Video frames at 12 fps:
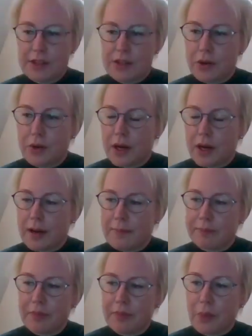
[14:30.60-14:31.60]
So
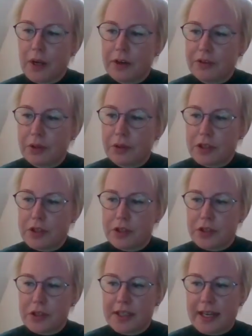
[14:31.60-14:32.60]
one of the
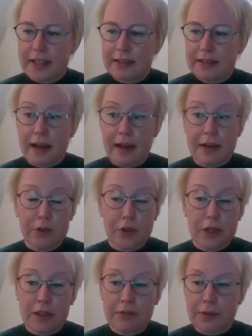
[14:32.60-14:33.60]
questions that
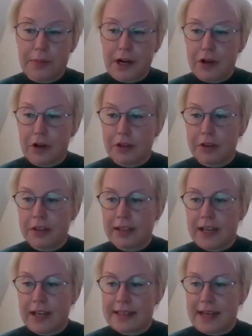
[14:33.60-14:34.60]
Noelle from our
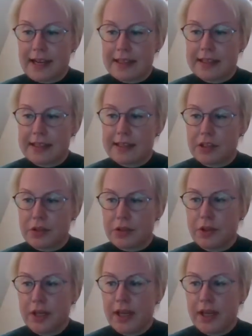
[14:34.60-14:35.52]
class asked you,